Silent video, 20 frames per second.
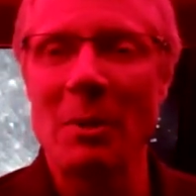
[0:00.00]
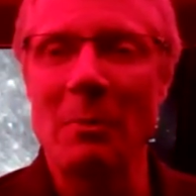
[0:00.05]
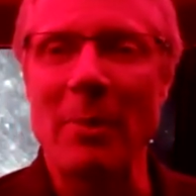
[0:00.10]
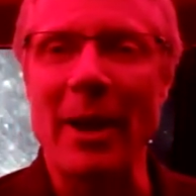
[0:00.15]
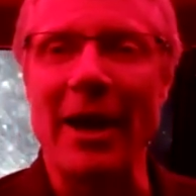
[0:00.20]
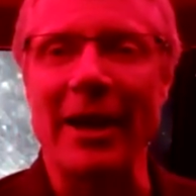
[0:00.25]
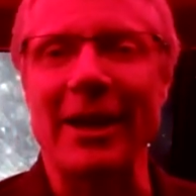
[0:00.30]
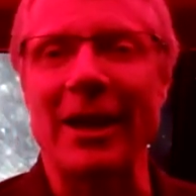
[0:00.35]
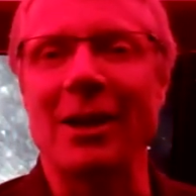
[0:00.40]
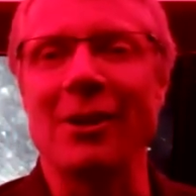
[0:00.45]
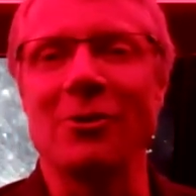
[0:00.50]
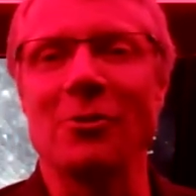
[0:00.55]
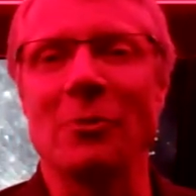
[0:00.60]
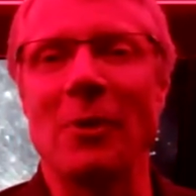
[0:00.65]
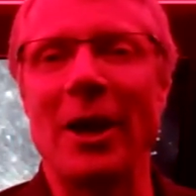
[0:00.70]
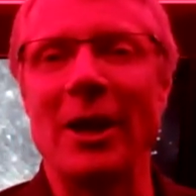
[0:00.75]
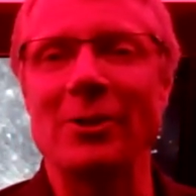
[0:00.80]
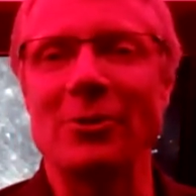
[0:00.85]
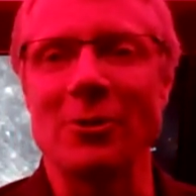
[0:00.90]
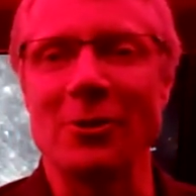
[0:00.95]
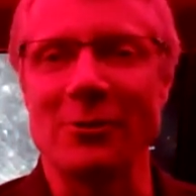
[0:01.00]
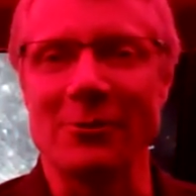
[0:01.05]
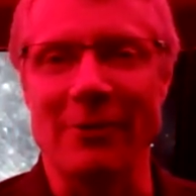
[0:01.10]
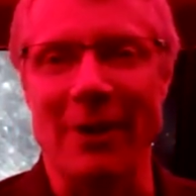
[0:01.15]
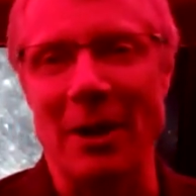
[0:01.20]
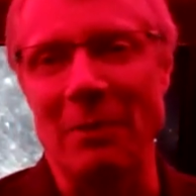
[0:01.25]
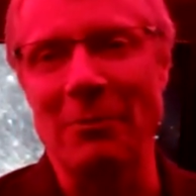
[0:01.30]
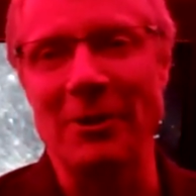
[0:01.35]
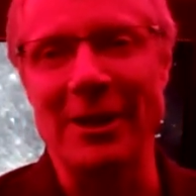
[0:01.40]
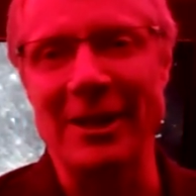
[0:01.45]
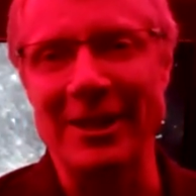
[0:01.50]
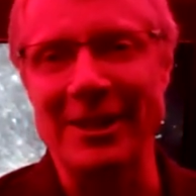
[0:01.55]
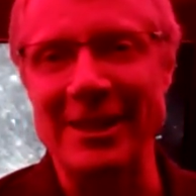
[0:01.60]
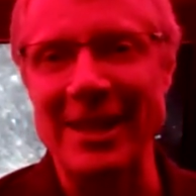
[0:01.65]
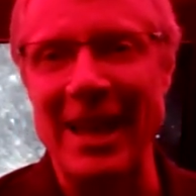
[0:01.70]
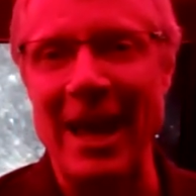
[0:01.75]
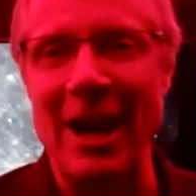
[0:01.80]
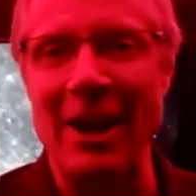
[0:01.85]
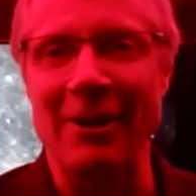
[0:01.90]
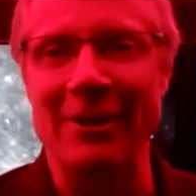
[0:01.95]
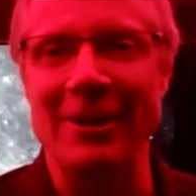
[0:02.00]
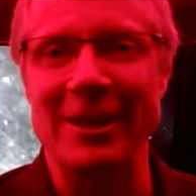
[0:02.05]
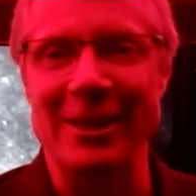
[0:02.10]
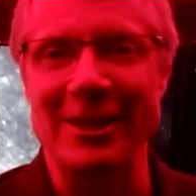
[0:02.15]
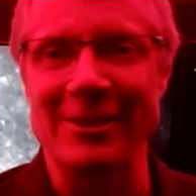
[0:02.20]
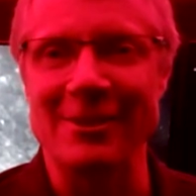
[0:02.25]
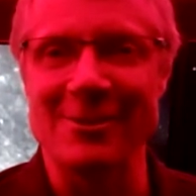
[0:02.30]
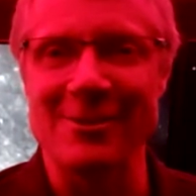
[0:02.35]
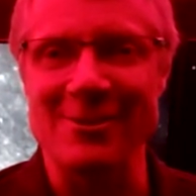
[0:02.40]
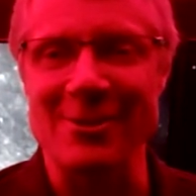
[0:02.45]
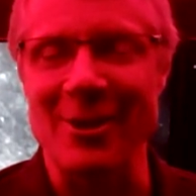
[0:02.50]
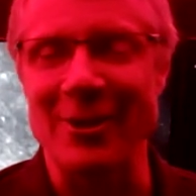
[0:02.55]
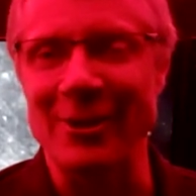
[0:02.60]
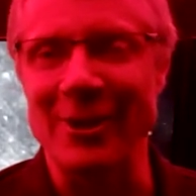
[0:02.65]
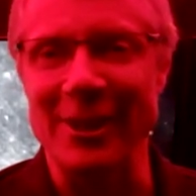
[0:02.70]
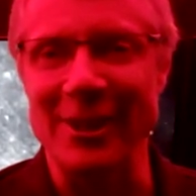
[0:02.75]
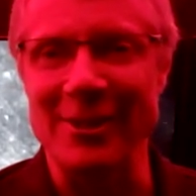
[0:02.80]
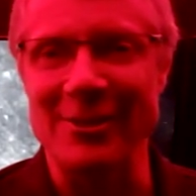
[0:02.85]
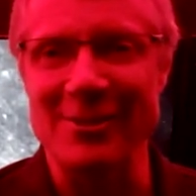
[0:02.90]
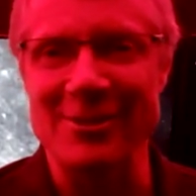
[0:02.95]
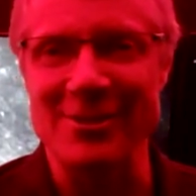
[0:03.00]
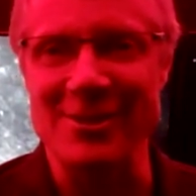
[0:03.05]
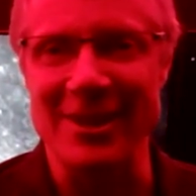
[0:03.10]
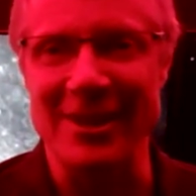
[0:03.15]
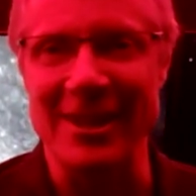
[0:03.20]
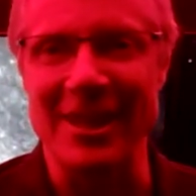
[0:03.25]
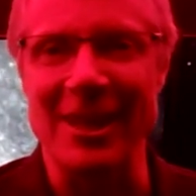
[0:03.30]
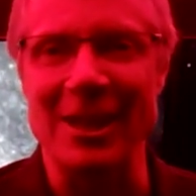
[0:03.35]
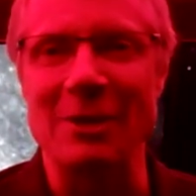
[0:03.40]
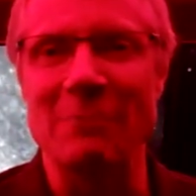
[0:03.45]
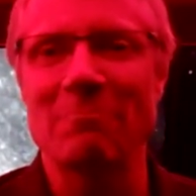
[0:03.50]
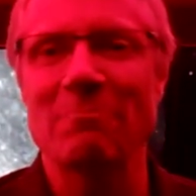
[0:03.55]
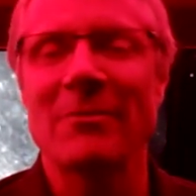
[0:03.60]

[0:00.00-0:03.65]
back on his way to his family down in Salt Lake City.